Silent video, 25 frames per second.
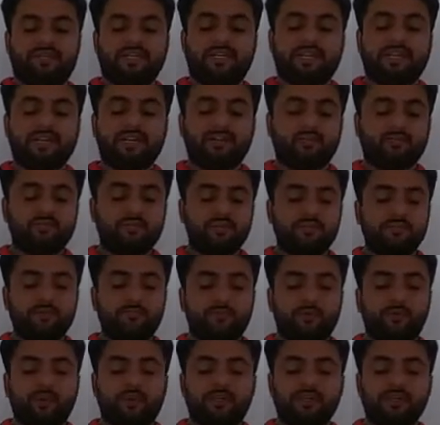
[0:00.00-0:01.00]
There are 2
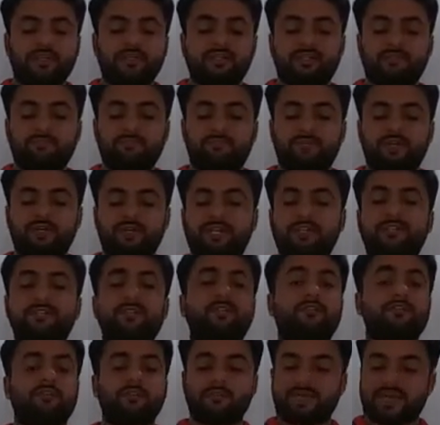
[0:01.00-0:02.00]
important components
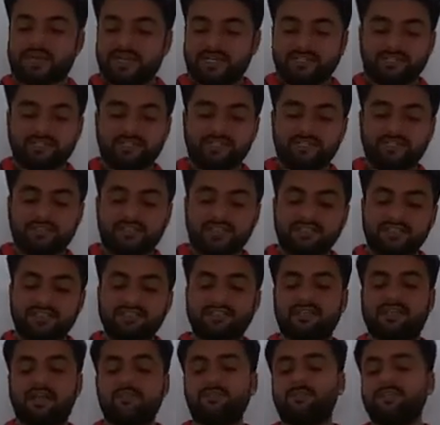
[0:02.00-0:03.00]
of a balance sheet, that
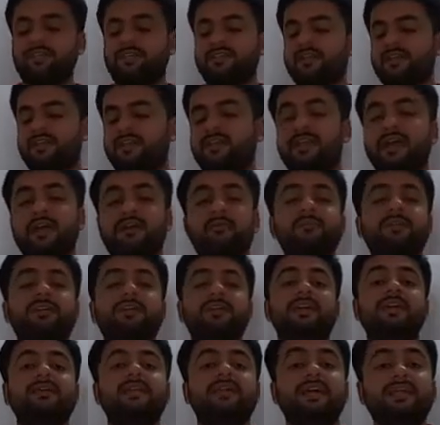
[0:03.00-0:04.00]
is capital and
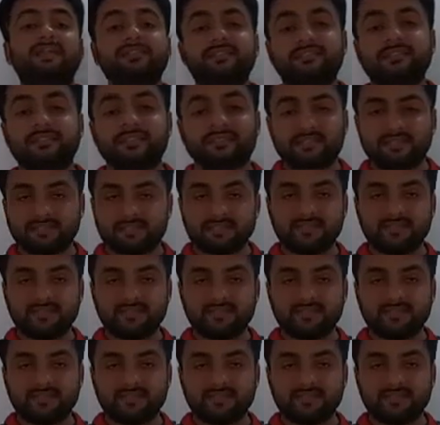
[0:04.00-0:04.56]
liability, and next is